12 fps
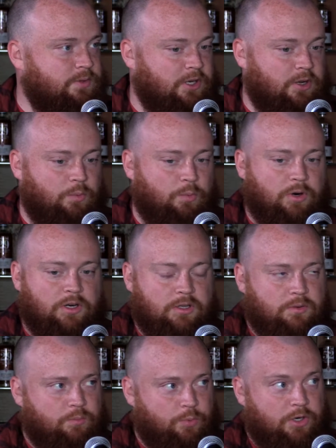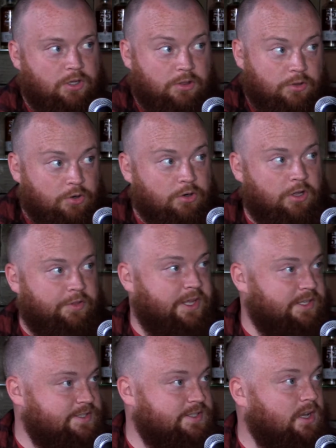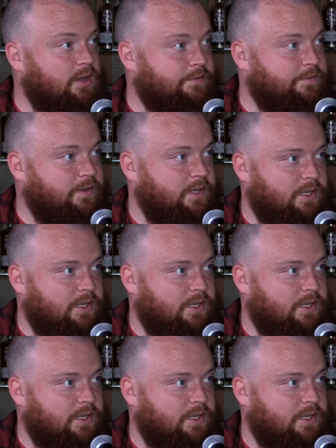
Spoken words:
Mm-hmm. We're gonna learn all that stuff.